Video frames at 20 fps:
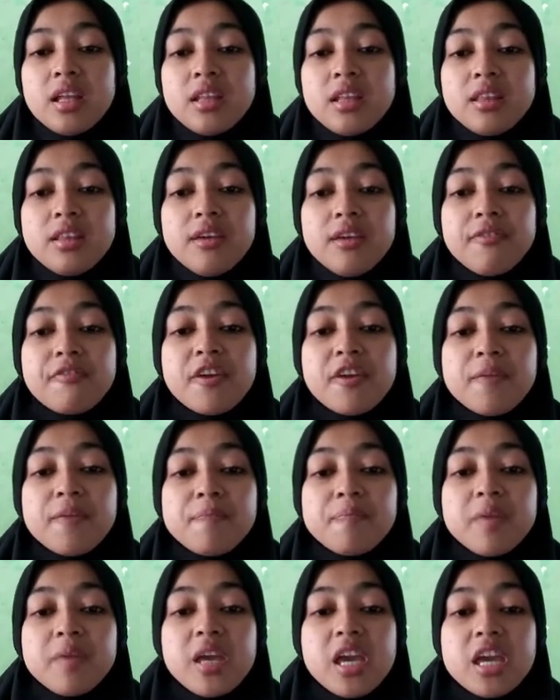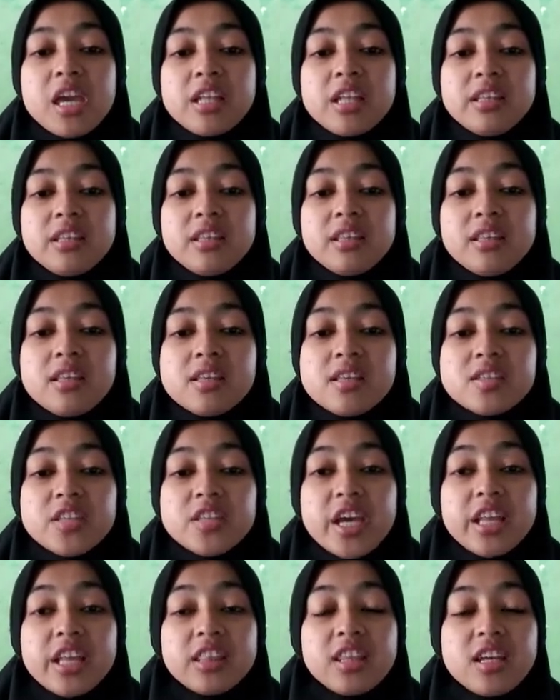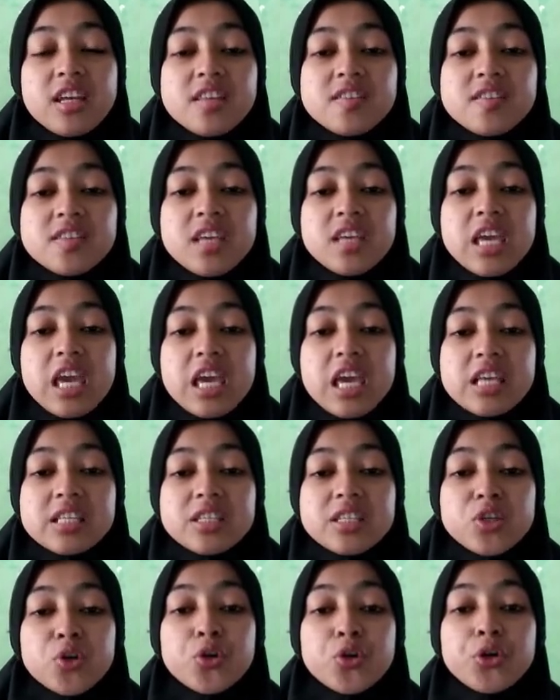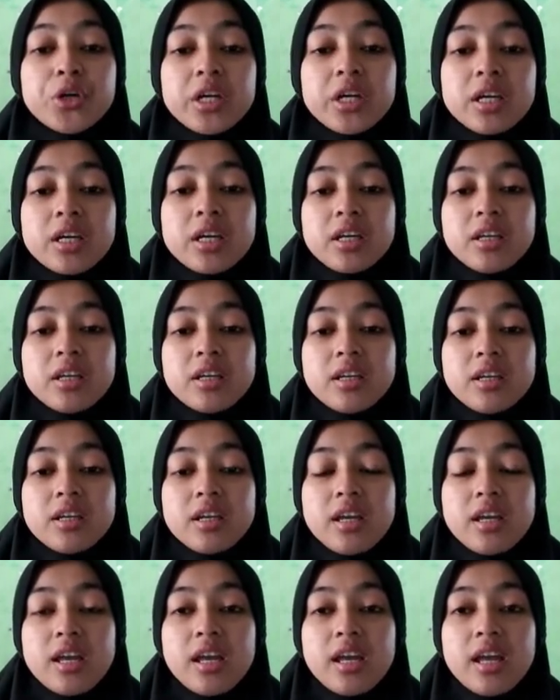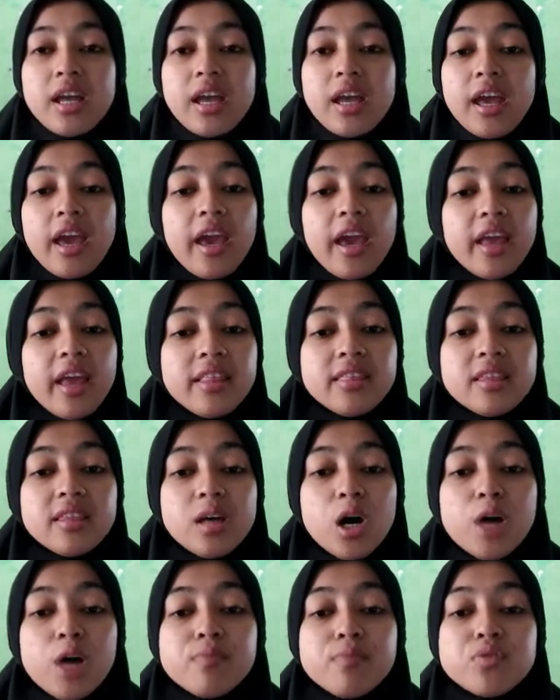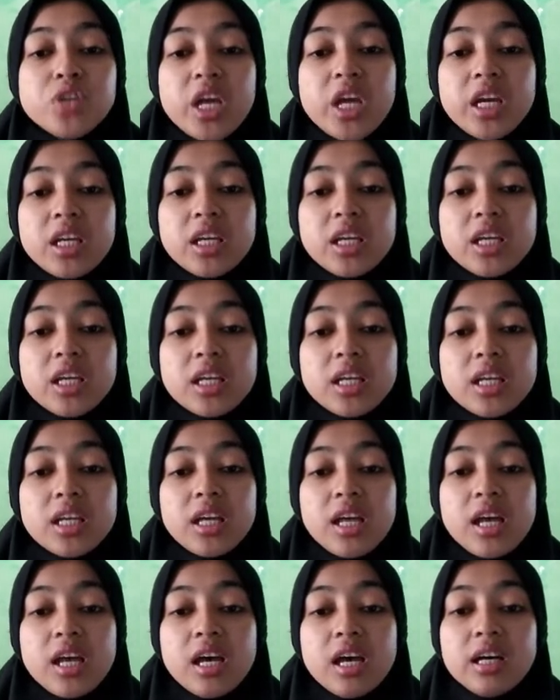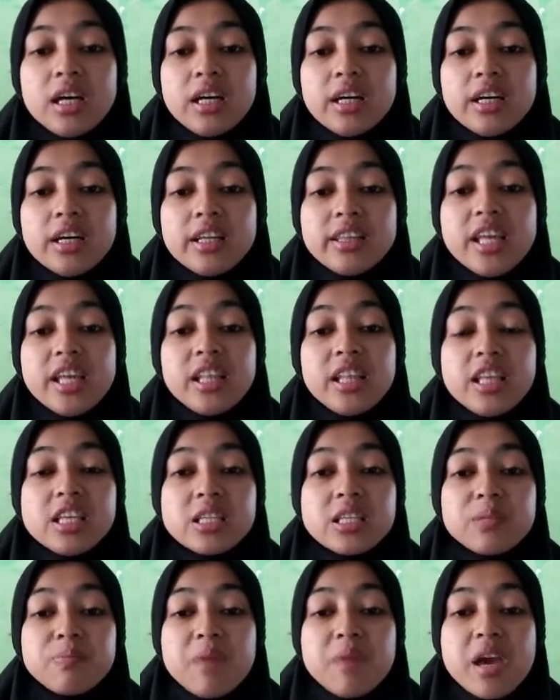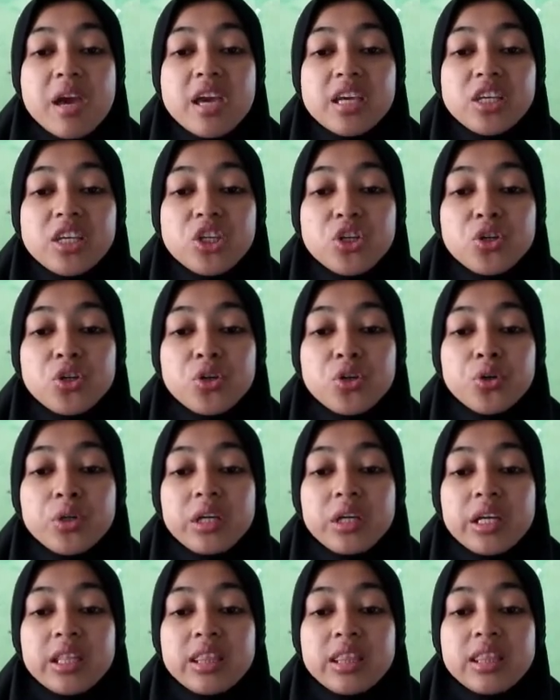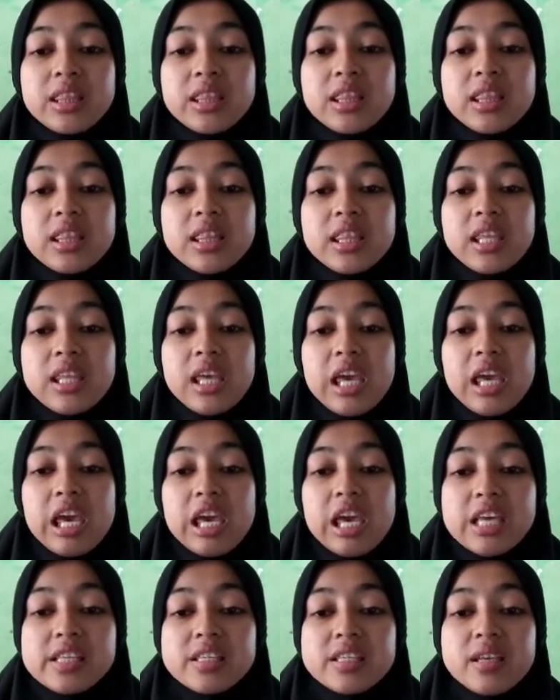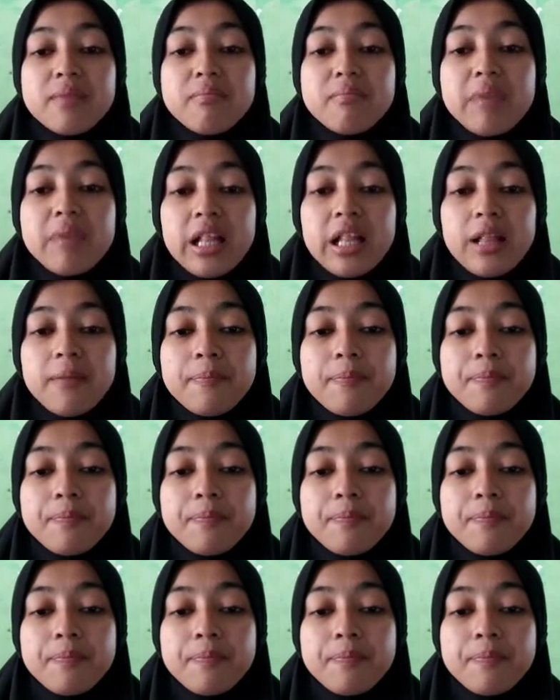The verb in this sentence is cook, and the object that is being cooked is a meal.